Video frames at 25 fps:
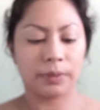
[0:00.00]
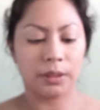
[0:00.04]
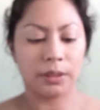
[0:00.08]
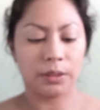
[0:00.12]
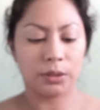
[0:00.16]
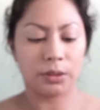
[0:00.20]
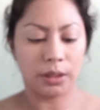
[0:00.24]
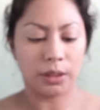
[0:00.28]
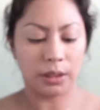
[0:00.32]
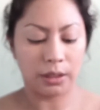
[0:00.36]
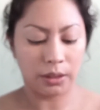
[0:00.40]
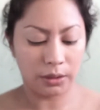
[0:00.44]

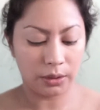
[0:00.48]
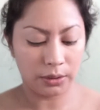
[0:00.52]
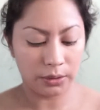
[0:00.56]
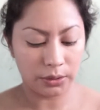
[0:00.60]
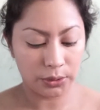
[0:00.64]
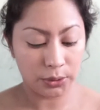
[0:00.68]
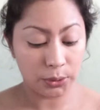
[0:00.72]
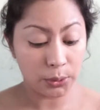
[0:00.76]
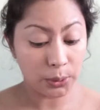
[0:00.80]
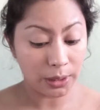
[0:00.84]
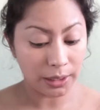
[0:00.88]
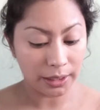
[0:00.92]
So I
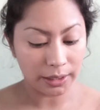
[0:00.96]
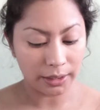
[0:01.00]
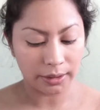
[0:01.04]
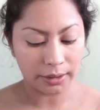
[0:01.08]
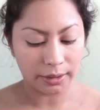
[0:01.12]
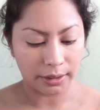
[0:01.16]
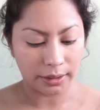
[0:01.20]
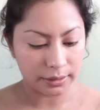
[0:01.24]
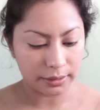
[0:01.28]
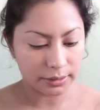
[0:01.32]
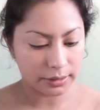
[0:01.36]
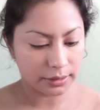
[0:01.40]
do like
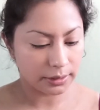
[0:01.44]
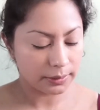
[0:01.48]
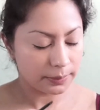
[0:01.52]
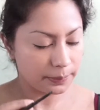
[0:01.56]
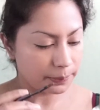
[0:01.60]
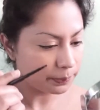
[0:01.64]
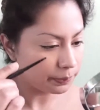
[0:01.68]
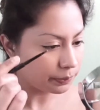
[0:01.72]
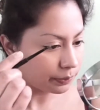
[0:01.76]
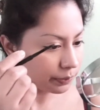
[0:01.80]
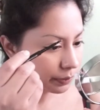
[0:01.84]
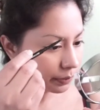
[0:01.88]
that.
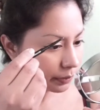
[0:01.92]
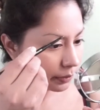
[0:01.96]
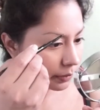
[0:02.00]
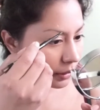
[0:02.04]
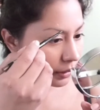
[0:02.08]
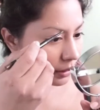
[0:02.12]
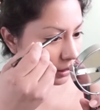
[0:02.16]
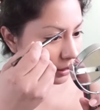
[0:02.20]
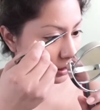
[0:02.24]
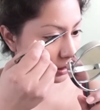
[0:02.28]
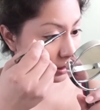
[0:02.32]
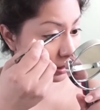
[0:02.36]

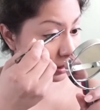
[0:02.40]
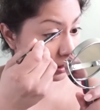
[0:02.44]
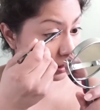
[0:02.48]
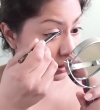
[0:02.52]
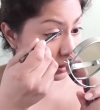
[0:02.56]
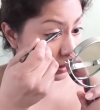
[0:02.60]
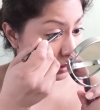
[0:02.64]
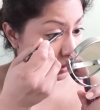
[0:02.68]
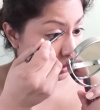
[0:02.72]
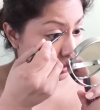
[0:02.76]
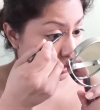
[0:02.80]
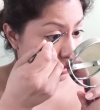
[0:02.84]

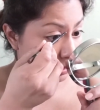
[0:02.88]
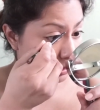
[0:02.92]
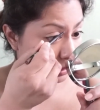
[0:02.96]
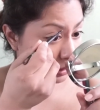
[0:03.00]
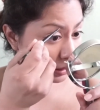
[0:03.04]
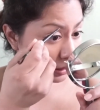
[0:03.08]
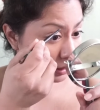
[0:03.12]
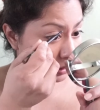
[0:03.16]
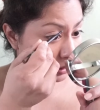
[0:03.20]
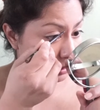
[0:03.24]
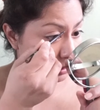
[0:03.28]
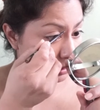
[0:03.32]

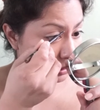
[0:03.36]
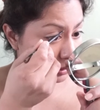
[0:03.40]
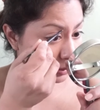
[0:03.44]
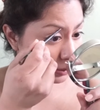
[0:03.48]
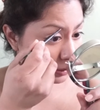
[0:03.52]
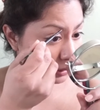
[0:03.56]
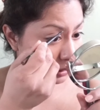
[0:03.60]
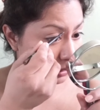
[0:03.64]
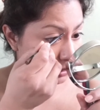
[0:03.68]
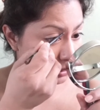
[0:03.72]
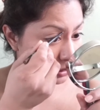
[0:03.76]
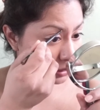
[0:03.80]
And this
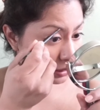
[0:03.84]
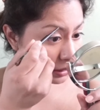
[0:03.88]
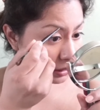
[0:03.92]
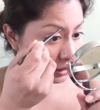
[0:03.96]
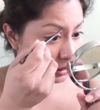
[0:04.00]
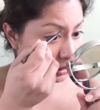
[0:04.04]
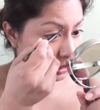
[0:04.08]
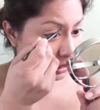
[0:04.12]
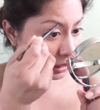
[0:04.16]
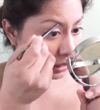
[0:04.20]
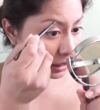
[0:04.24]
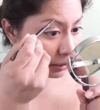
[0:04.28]
one actually
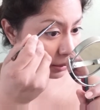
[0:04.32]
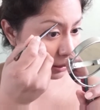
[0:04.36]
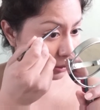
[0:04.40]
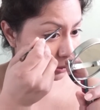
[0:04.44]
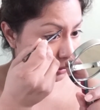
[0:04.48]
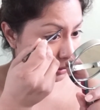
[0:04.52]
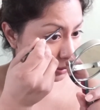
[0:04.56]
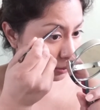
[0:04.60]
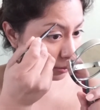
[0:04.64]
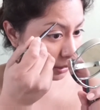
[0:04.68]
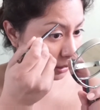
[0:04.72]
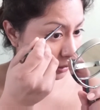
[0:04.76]
came in
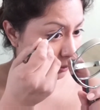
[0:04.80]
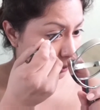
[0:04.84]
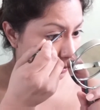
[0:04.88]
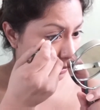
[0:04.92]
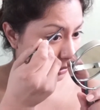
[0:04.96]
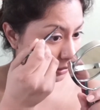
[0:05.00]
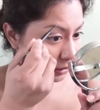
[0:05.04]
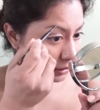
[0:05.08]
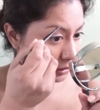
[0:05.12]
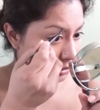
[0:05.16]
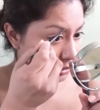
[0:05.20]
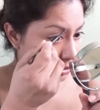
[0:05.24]
one of my
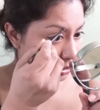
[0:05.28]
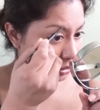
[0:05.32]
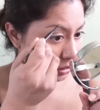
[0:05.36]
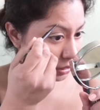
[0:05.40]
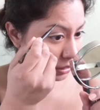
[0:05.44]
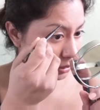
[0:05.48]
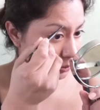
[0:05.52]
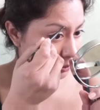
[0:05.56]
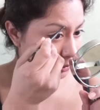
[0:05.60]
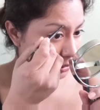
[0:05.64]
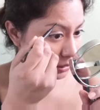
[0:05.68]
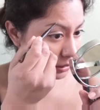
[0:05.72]
boxy
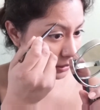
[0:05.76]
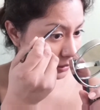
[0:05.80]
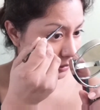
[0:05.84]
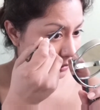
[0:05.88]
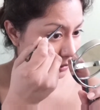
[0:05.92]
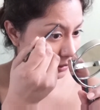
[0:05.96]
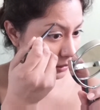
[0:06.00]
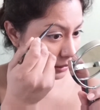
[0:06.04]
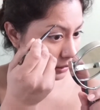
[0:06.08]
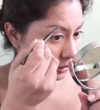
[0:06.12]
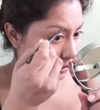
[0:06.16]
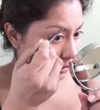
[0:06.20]
charms.
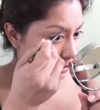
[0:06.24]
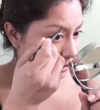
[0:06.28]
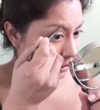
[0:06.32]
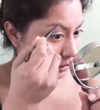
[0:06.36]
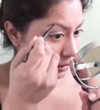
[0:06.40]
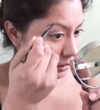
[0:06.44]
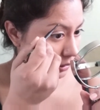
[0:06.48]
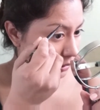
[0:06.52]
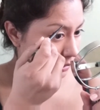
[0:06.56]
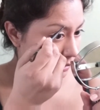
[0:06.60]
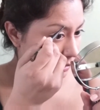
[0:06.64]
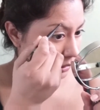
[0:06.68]

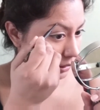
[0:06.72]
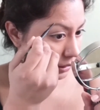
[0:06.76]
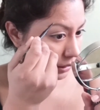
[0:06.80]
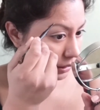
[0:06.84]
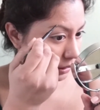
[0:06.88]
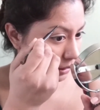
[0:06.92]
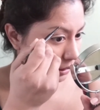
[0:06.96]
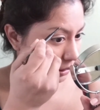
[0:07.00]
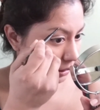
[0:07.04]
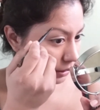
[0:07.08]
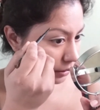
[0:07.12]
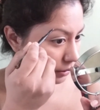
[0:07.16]

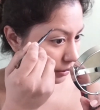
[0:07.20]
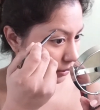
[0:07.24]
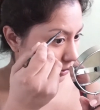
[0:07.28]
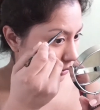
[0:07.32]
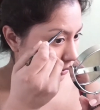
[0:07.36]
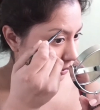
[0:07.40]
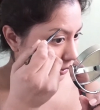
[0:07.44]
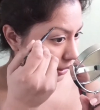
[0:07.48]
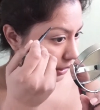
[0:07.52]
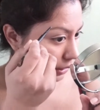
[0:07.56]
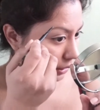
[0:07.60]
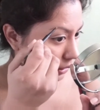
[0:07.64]
And I am
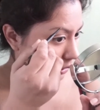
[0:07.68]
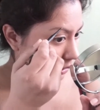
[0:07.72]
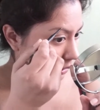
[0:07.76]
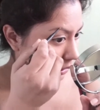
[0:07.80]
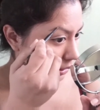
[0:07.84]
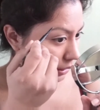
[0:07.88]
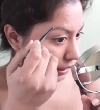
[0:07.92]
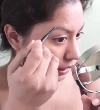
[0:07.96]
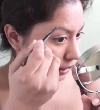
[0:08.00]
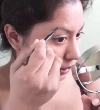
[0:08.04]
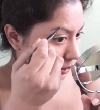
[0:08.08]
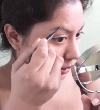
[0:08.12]

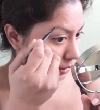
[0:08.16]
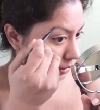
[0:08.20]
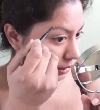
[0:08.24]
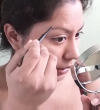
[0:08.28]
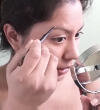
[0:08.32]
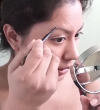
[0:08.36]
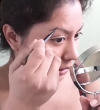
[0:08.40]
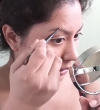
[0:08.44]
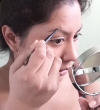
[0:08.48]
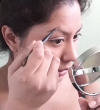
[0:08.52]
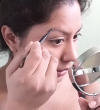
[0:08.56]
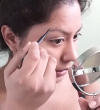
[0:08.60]
finally using
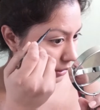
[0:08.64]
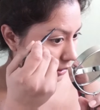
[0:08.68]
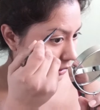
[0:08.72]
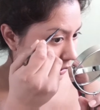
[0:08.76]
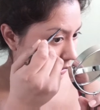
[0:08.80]
it.